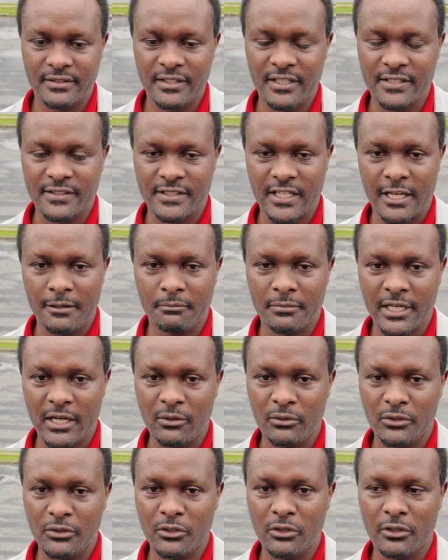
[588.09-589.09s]
this time
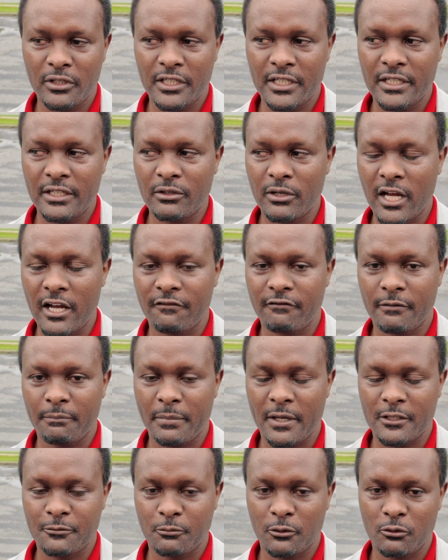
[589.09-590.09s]
round, you don't need to have a
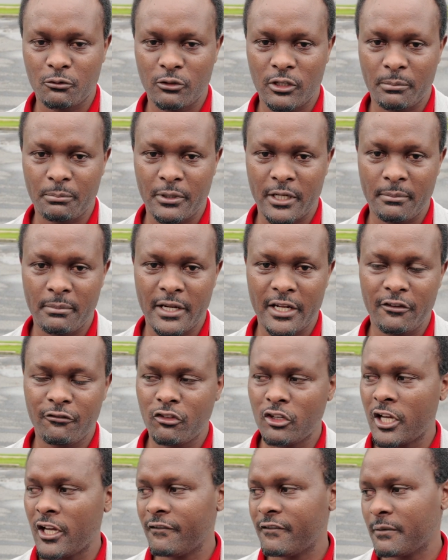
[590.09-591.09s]
passport to apply. But if
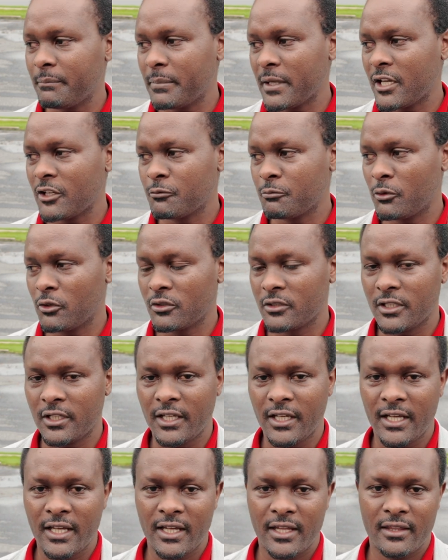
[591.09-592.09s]
you have a passport,
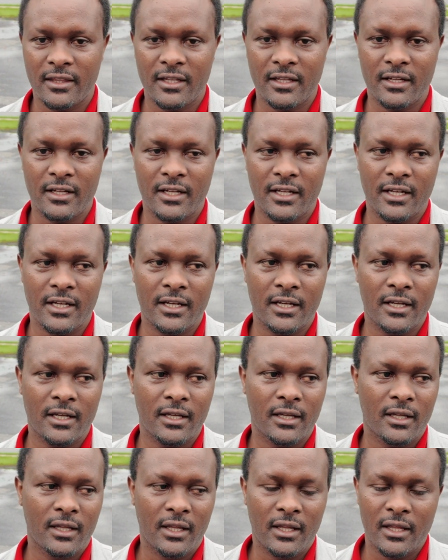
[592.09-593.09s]
then
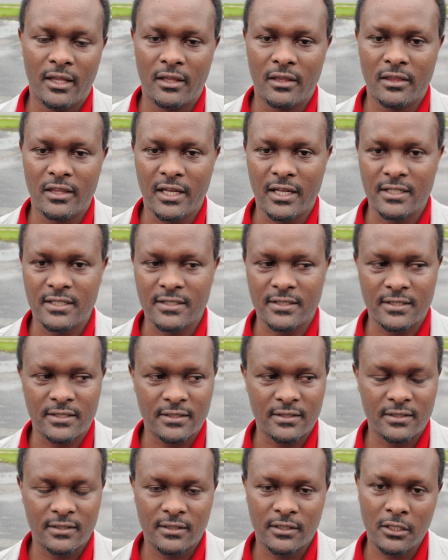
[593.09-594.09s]

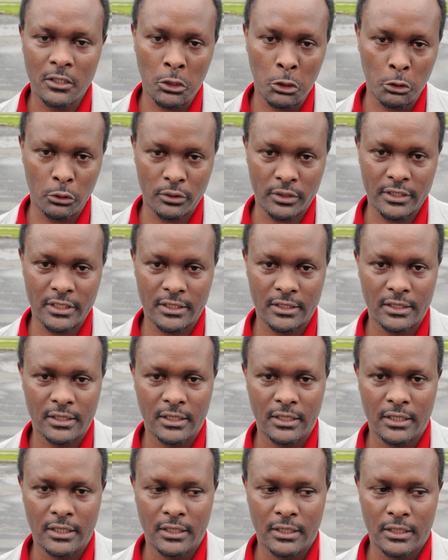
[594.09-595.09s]
that's good.
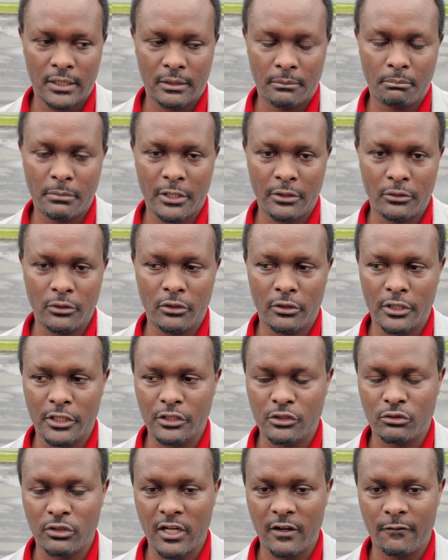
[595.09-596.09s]
But you don't
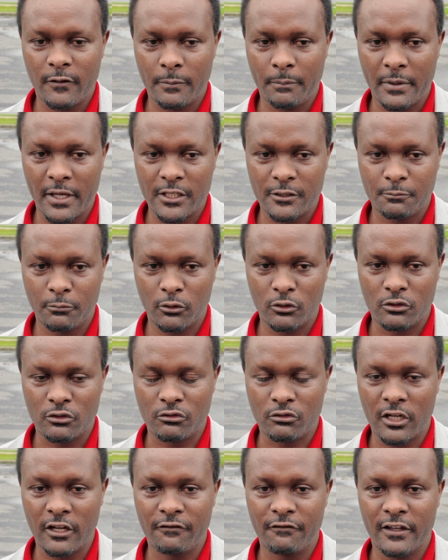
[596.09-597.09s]
need to have a passport,
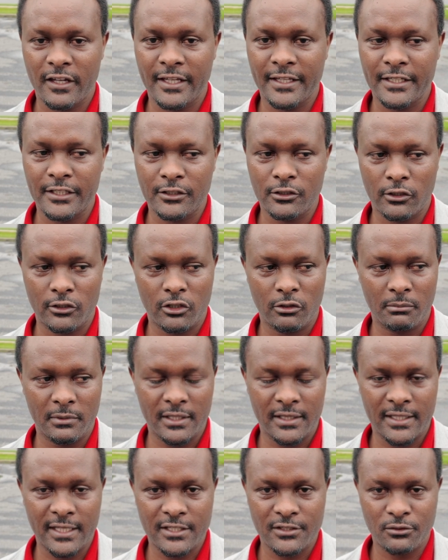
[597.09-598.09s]
traveling
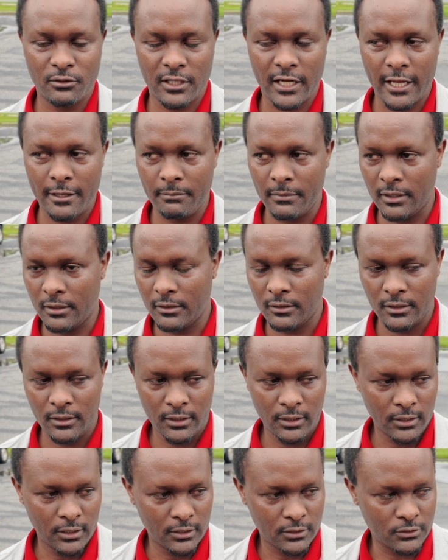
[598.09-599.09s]
document. That's what I mean,
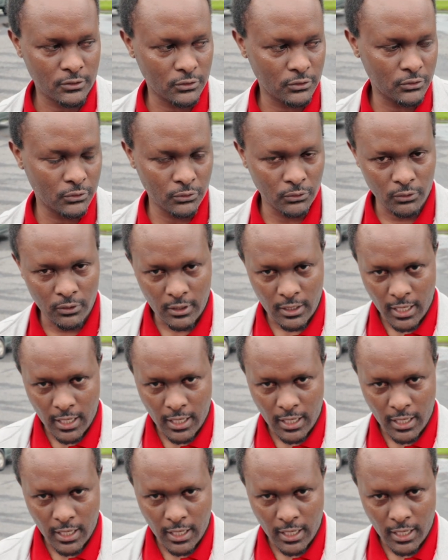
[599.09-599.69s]
to do